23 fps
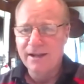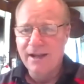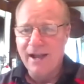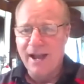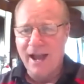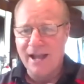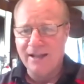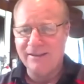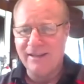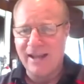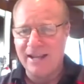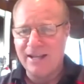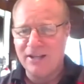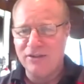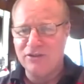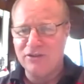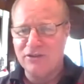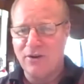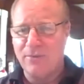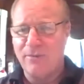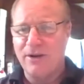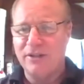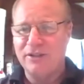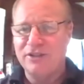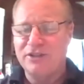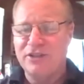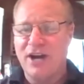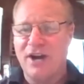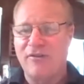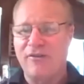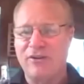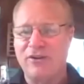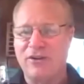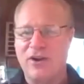And thank you so much,
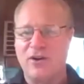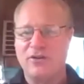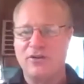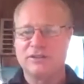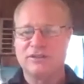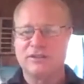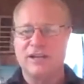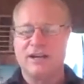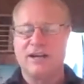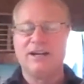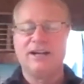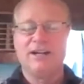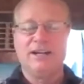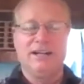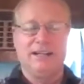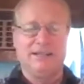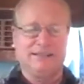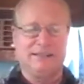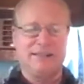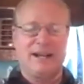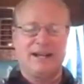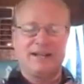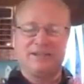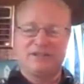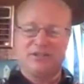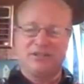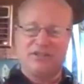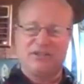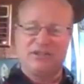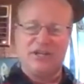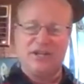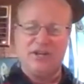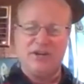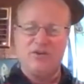Cheryl Costa. It's nice to
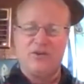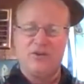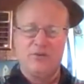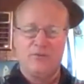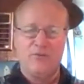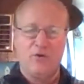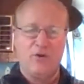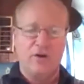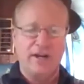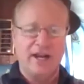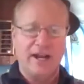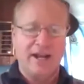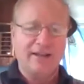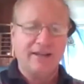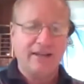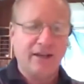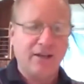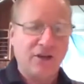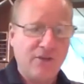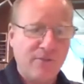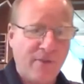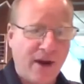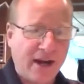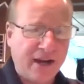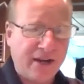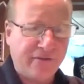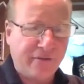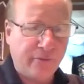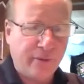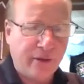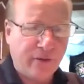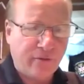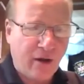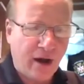see you, good morning. I think you might
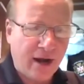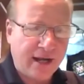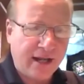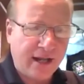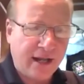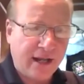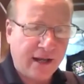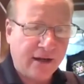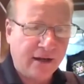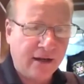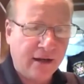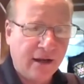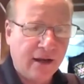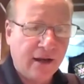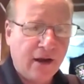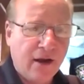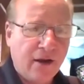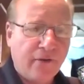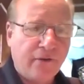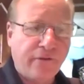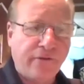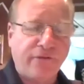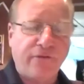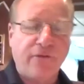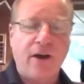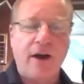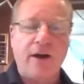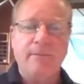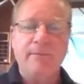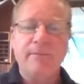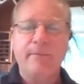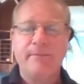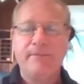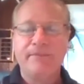even be writing in
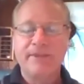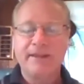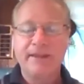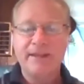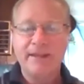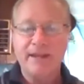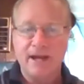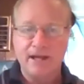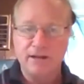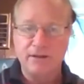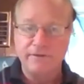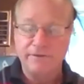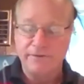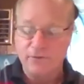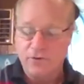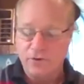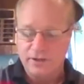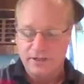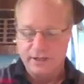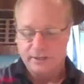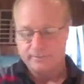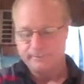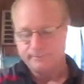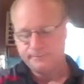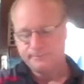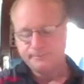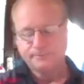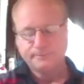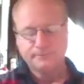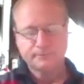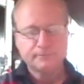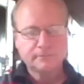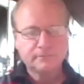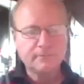from California.
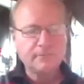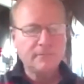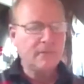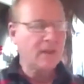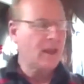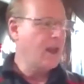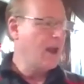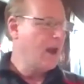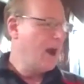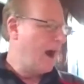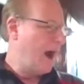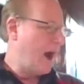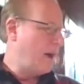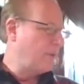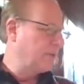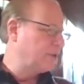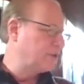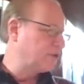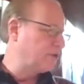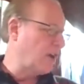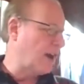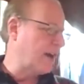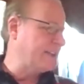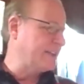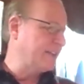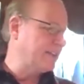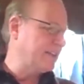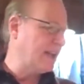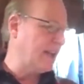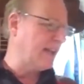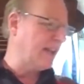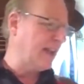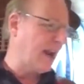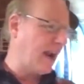I was trying to
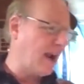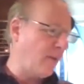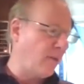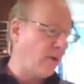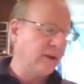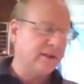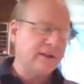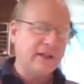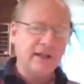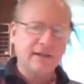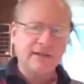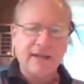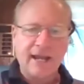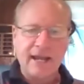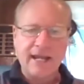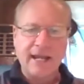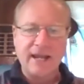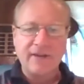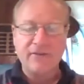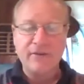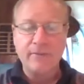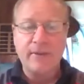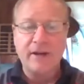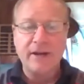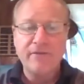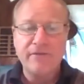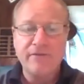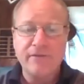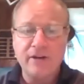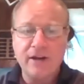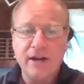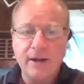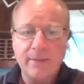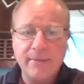say that I wanted to thank everybody
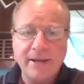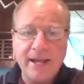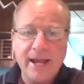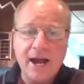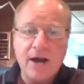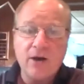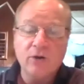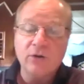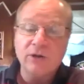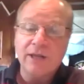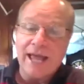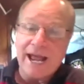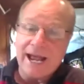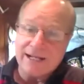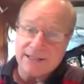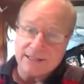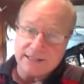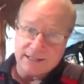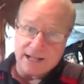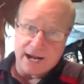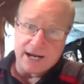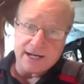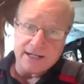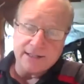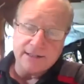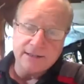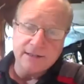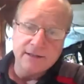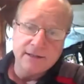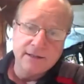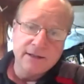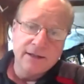for coming out last night.